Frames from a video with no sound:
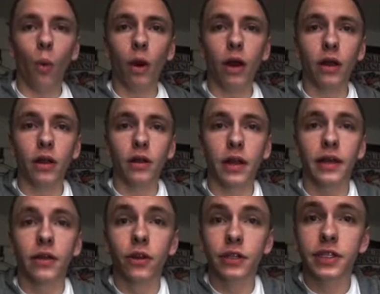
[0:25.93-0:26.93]
Well,
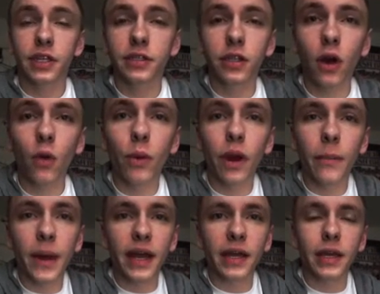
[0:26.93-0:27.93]
it looks as though we are
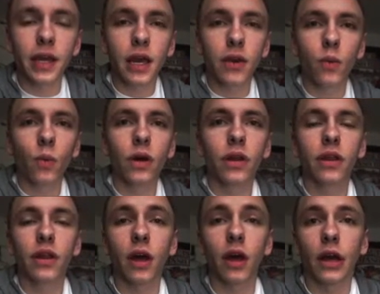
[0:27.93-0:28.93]
back again
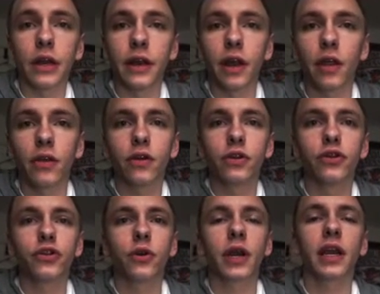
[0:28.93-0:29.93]
with another
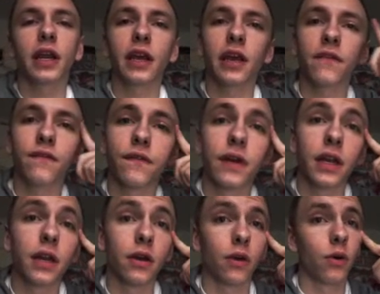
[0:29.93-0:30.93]
training
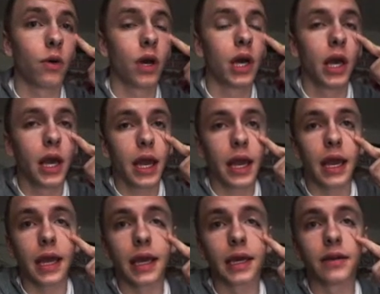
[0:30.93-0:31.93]
video.
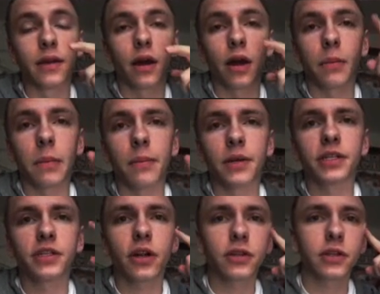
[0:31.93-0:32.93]
And I'm gonna
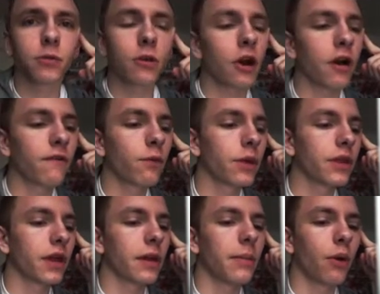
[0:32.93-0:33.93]
start this one off
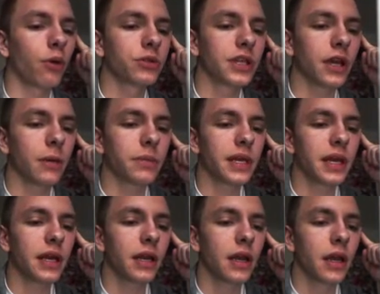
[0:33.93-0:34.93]
with a posing
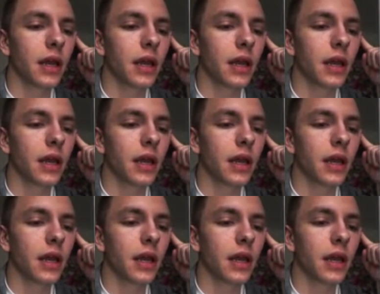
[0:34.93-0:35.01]
update.